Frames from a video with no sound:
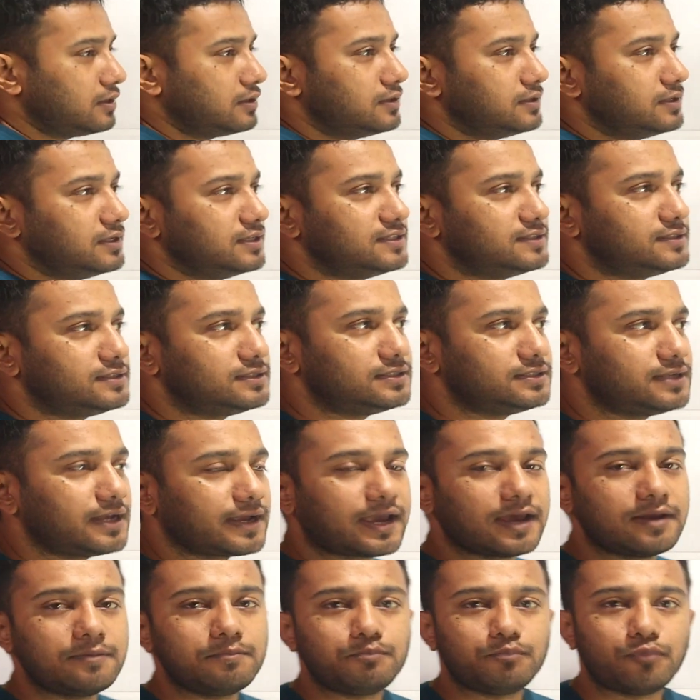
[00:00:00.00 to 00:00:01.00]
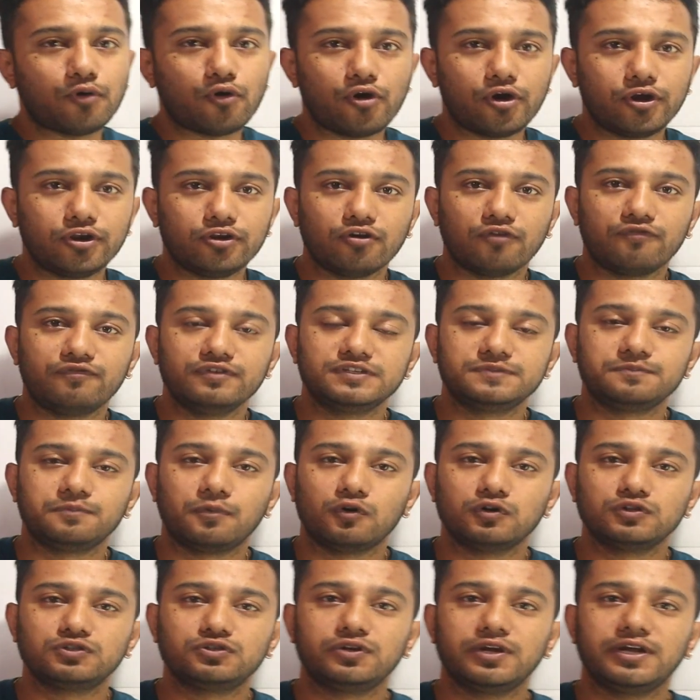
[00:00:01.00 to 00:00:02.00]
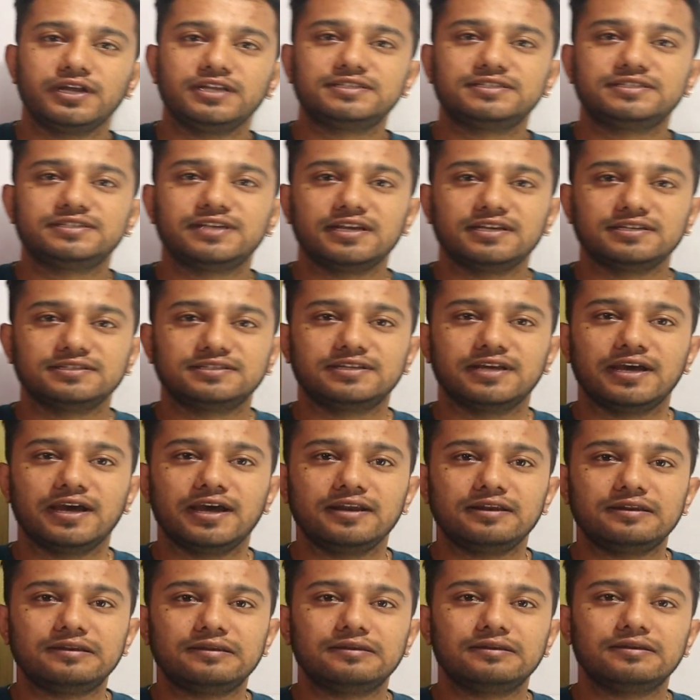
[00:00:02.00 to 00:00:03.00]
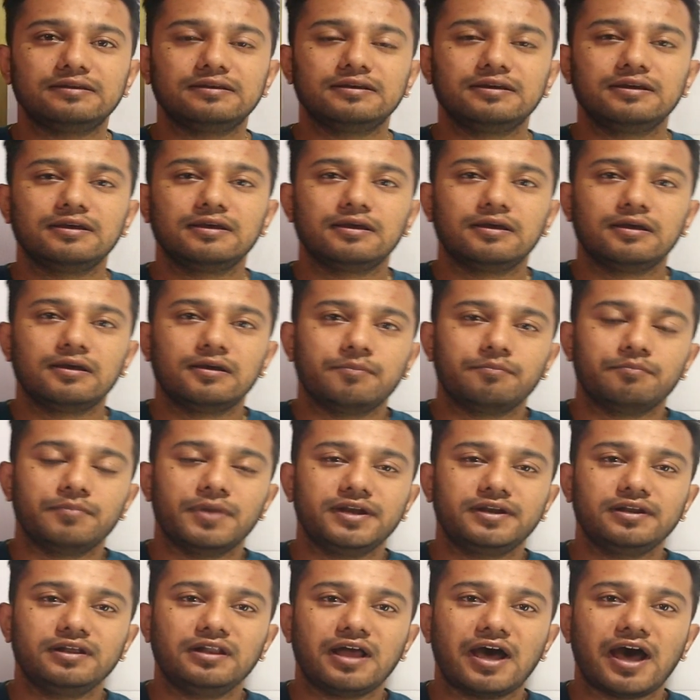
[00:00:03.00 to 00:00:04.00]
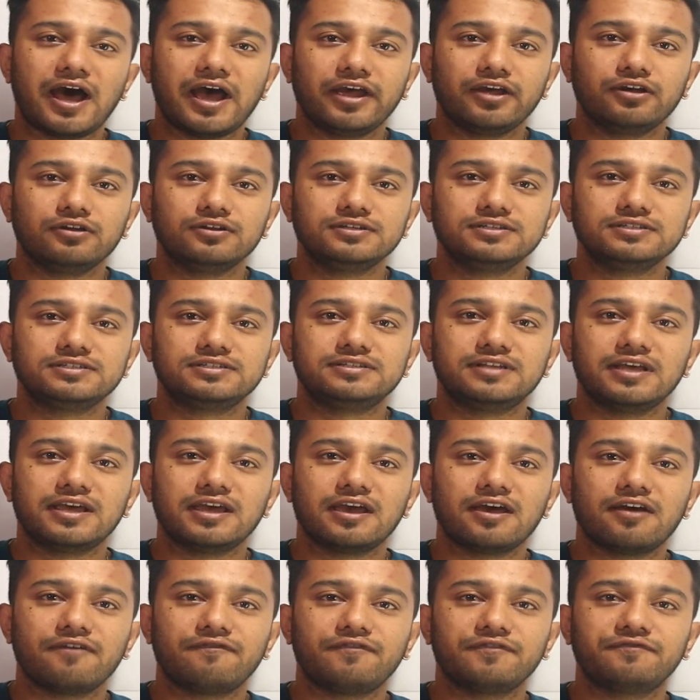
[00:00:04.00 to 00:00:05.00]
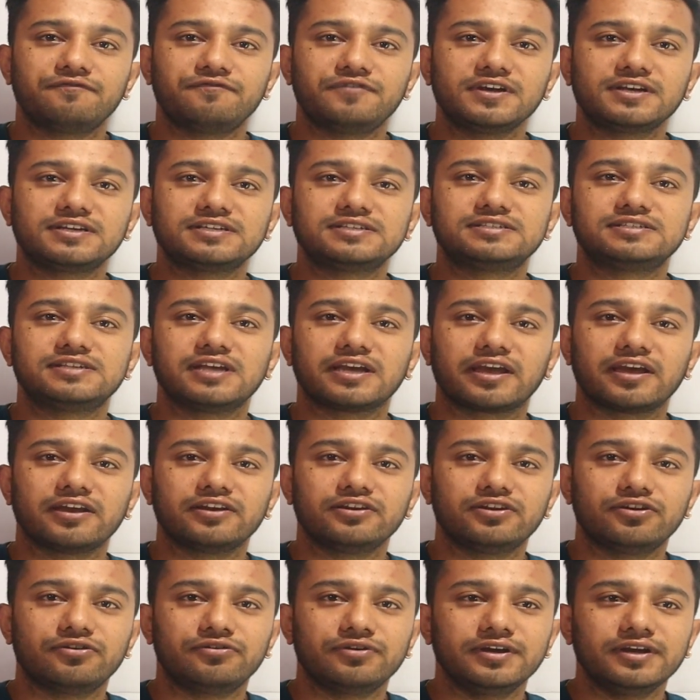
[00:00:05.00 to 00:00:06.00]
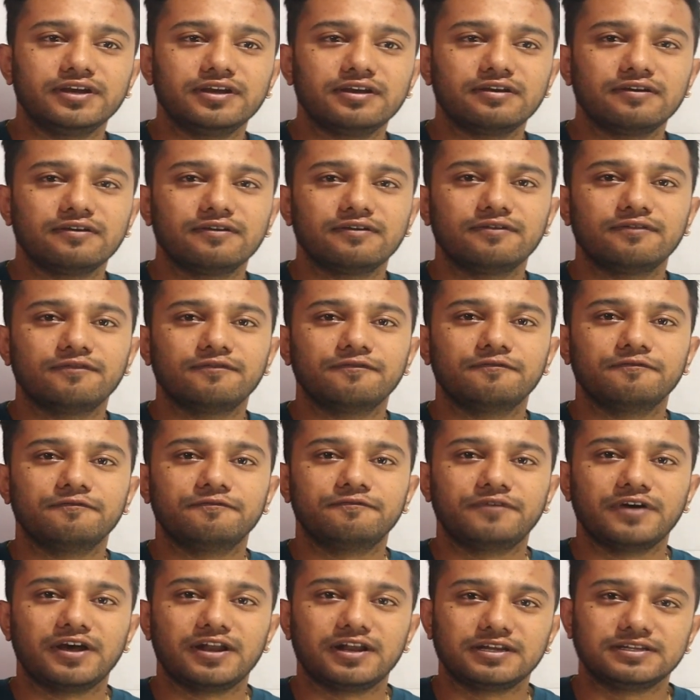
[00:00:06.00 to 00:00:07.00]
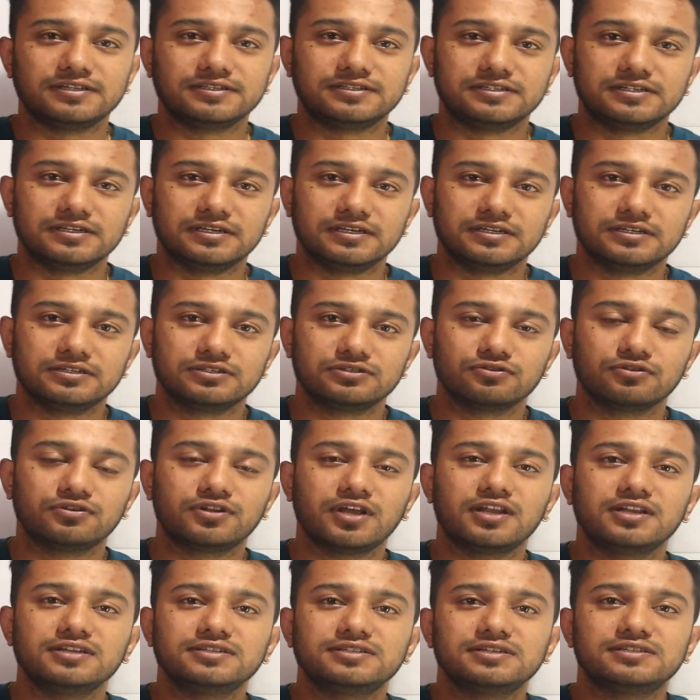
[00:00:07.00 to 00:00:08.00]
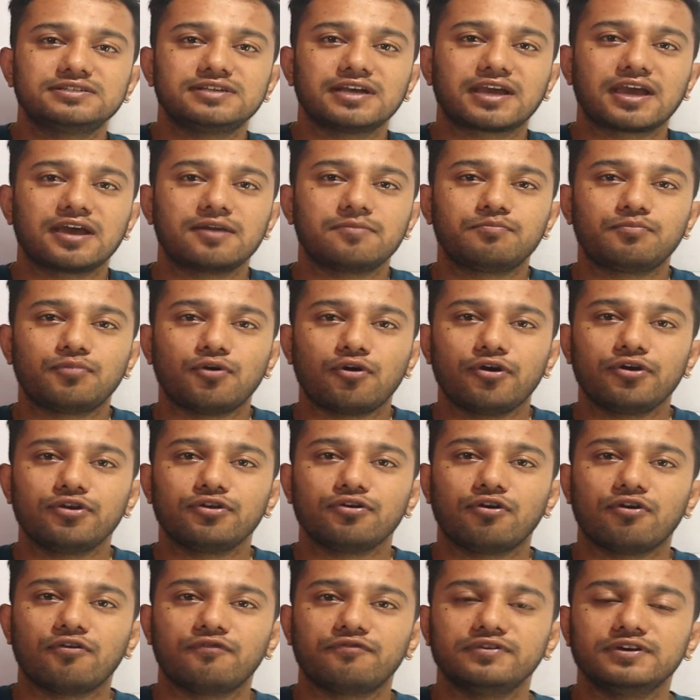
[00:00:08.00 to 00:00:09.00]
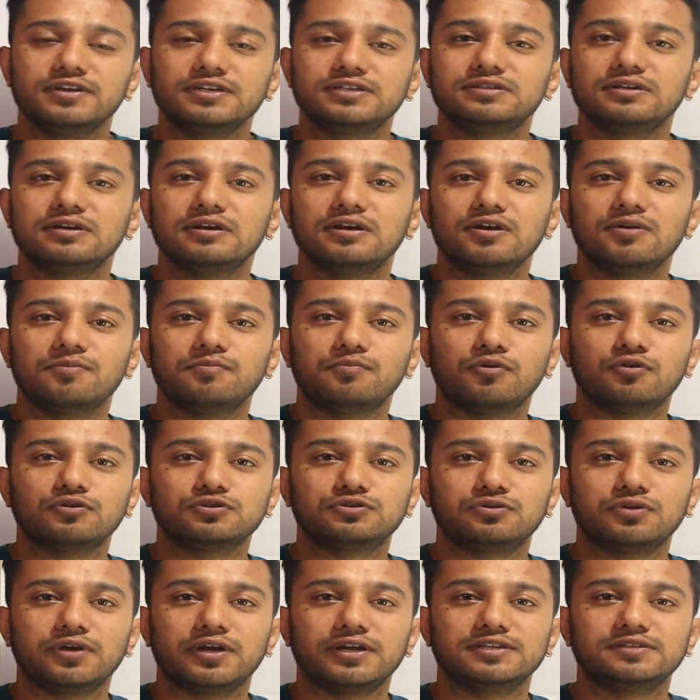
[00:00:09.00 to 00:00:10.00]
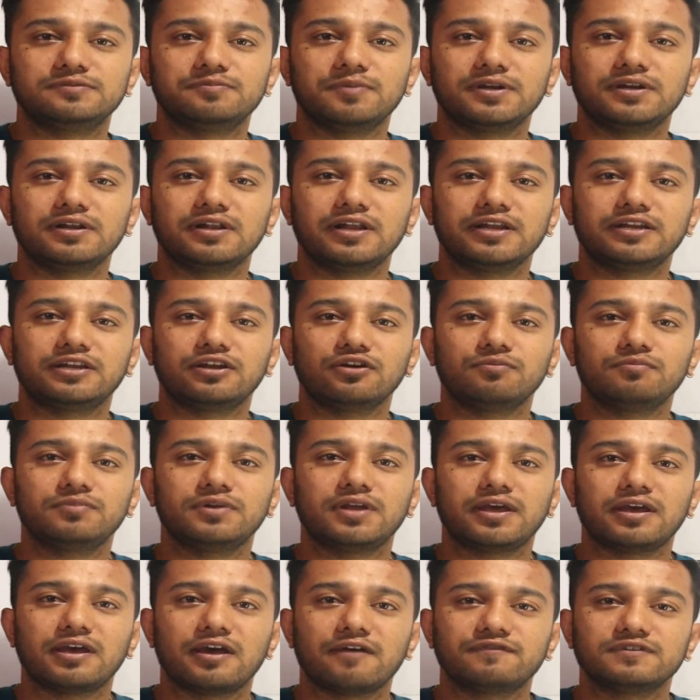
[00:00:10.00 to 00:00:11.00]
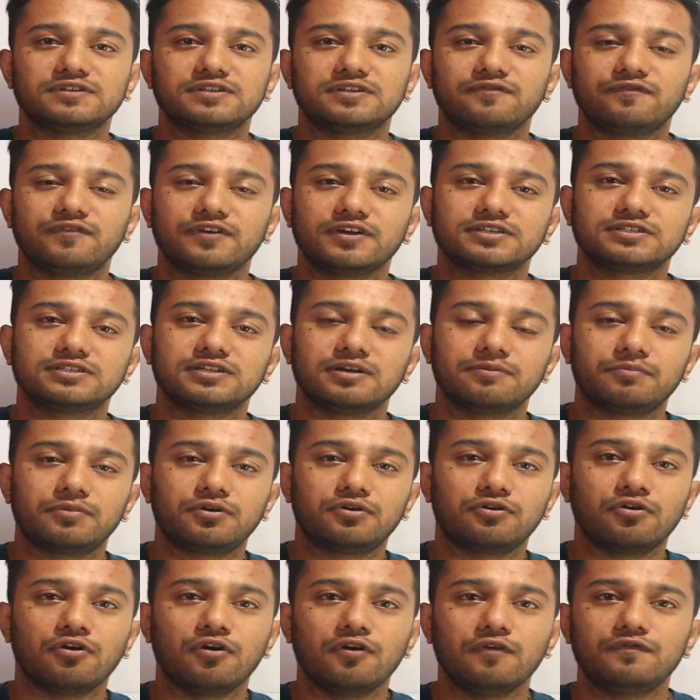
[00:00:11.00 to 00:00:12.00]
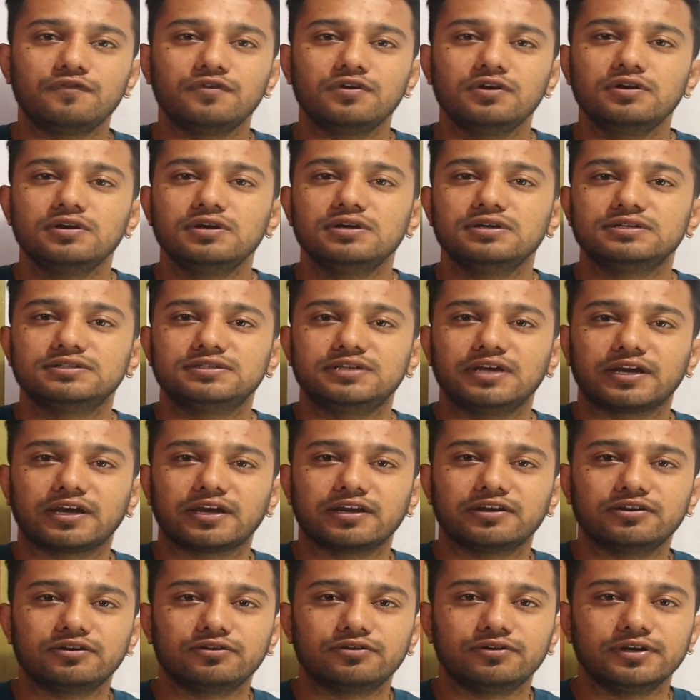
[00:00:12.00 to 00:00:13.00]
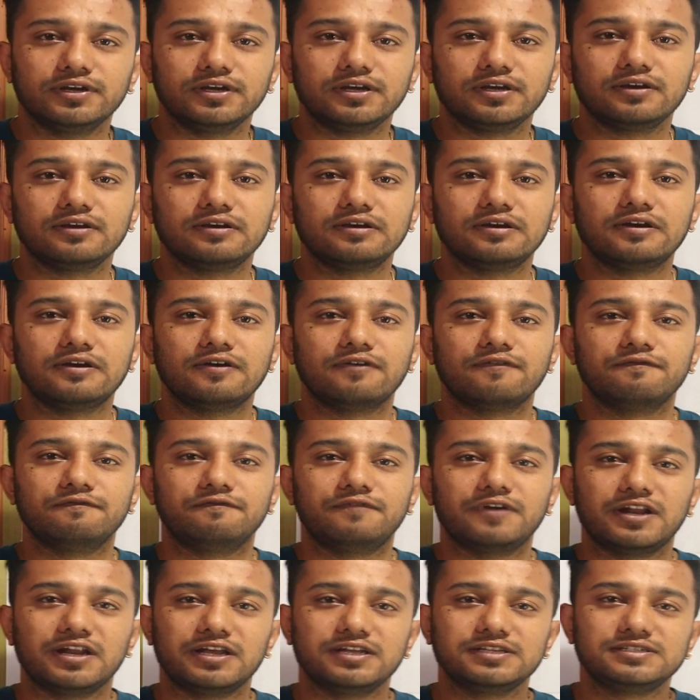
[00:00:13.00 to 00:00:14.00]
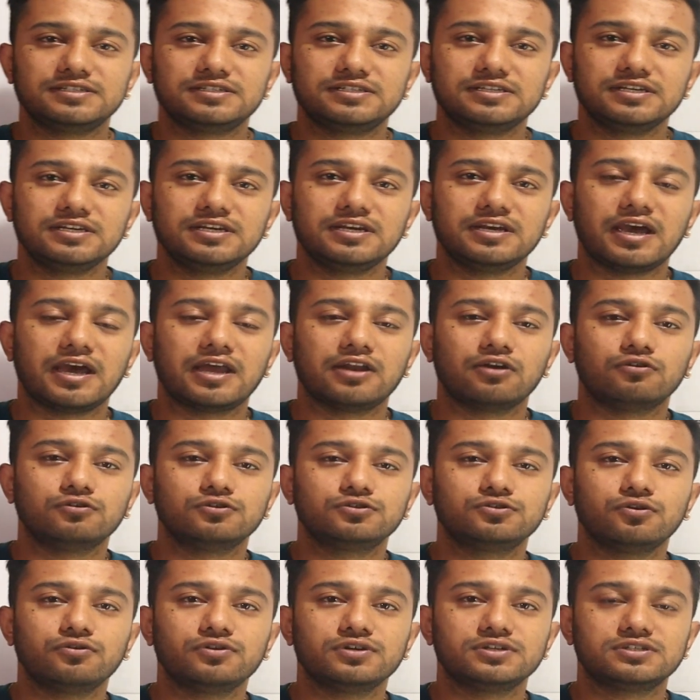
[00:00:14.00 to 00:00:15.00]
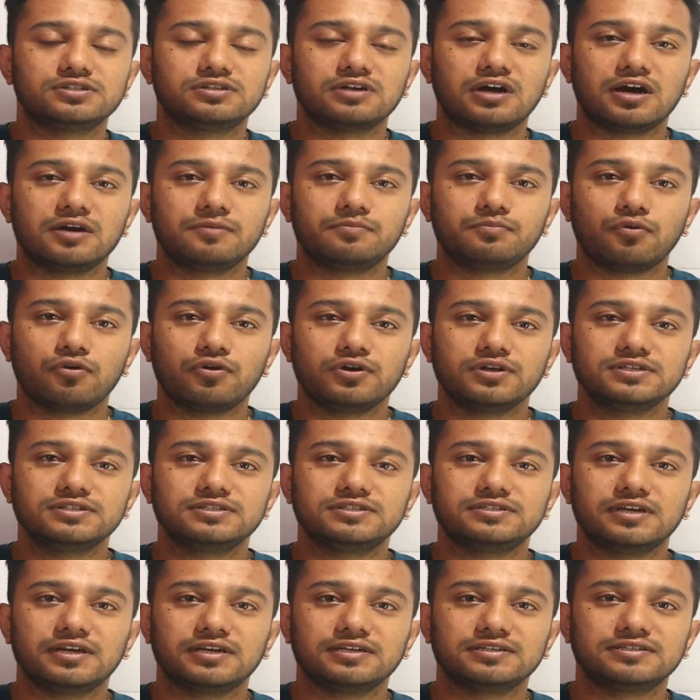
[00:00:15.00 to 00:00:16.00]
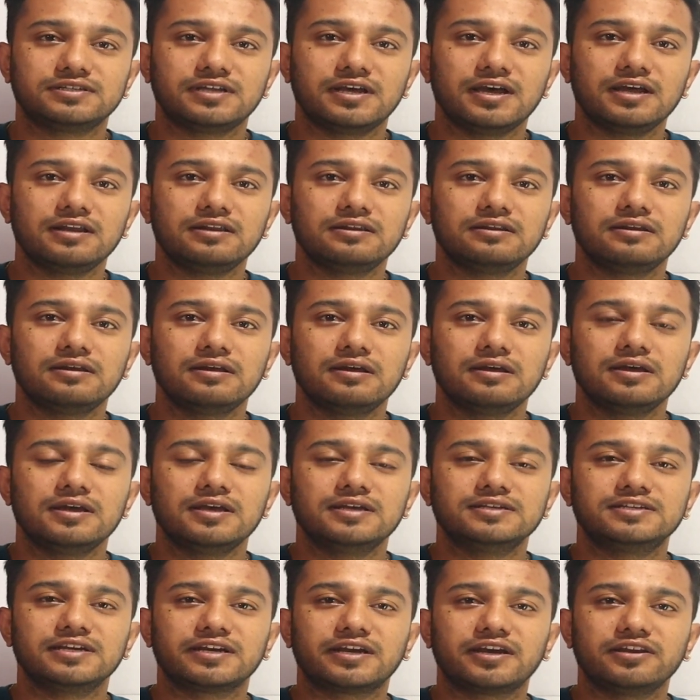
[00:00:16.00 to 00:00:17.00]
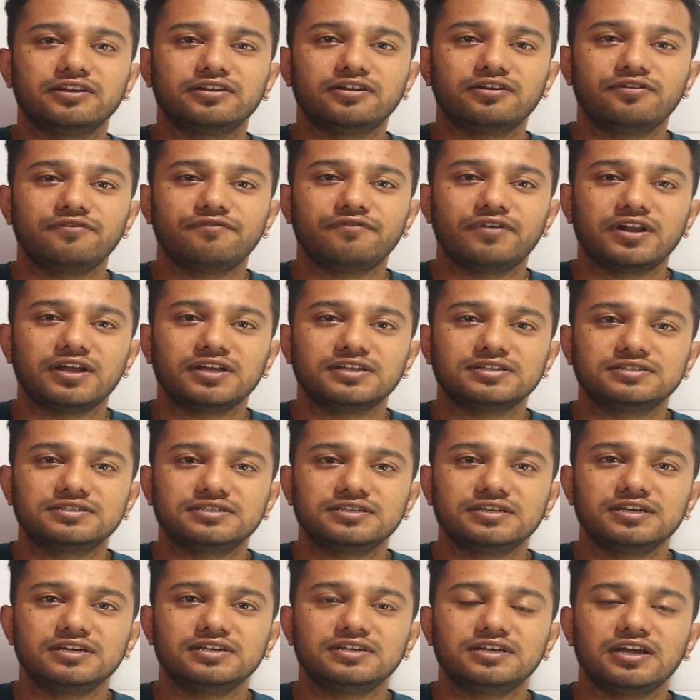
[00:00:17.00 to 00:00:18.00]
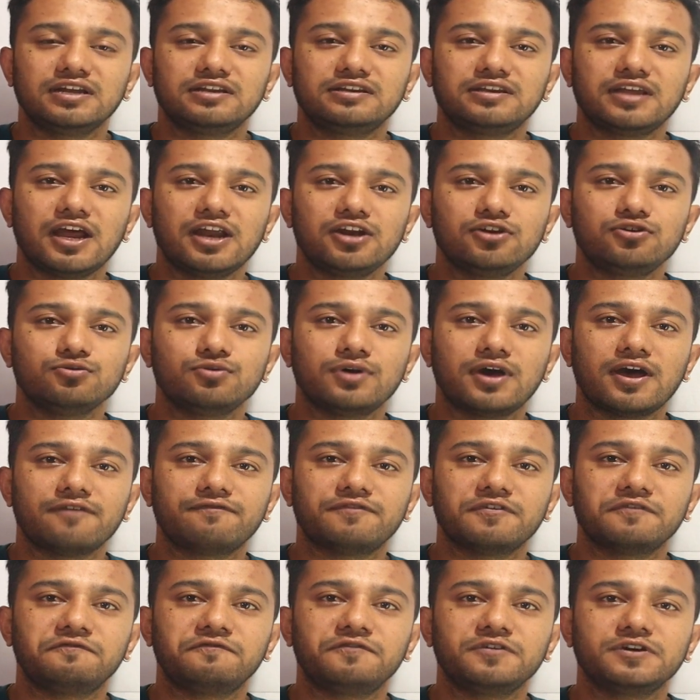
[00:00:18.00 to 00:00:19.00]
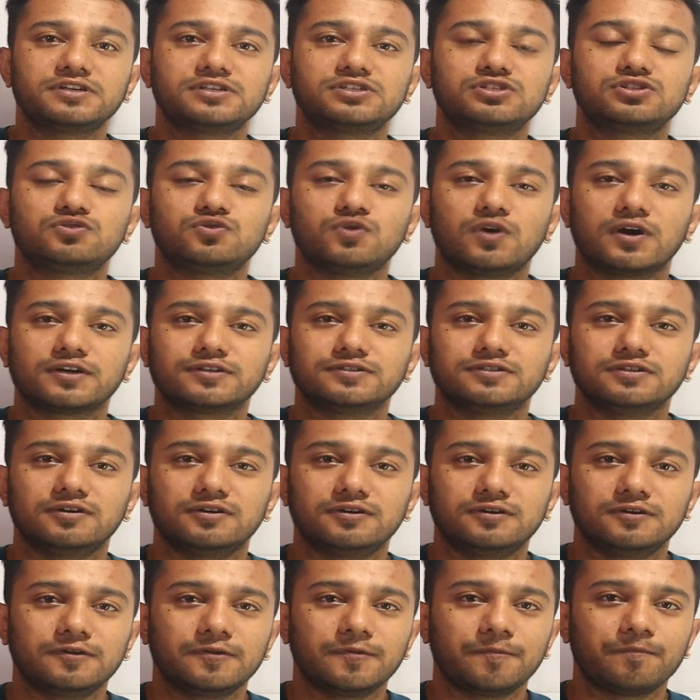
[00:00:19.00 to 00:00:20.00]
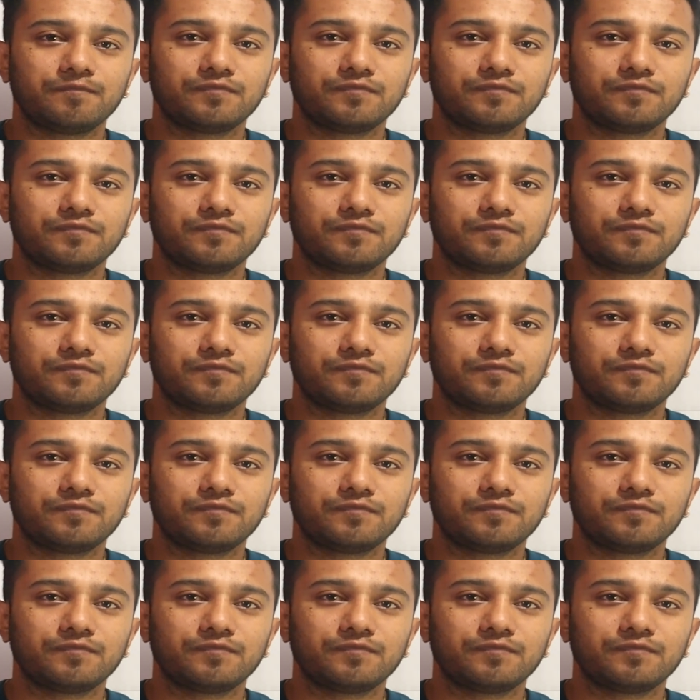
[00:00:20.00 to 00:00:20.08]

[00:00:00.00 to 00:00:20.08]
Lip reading: his second point of his postulate says that metal ions, they have a fixed secondary valency. So that is the second point of his postulates. Metal atom, they have a fixed number of secondary valency, and also his third point says that secondary valency, they tend to have a fixed structure.